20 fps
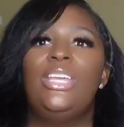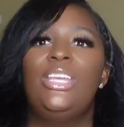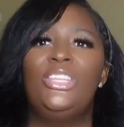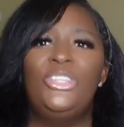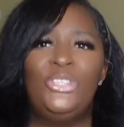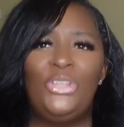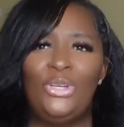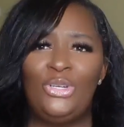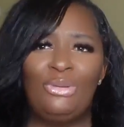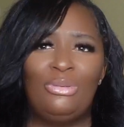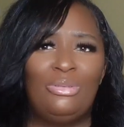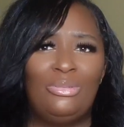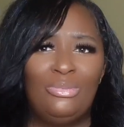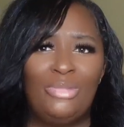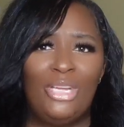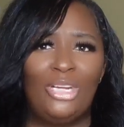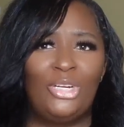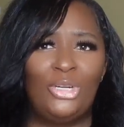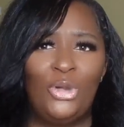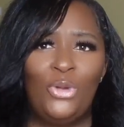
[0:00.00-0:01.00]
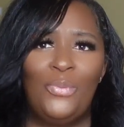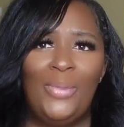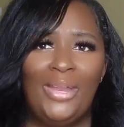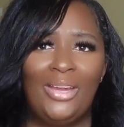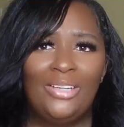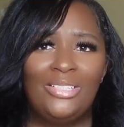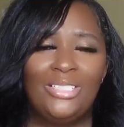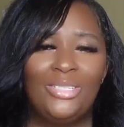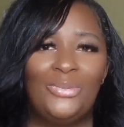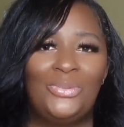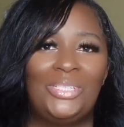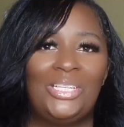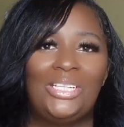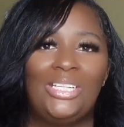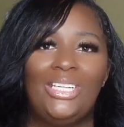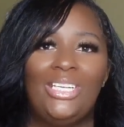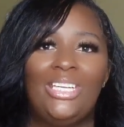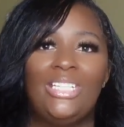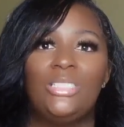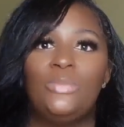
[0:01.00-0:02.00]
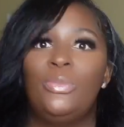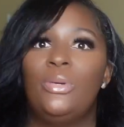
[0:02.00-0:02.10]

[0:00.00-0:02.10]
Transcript: you know, they're co-parenting with their kids.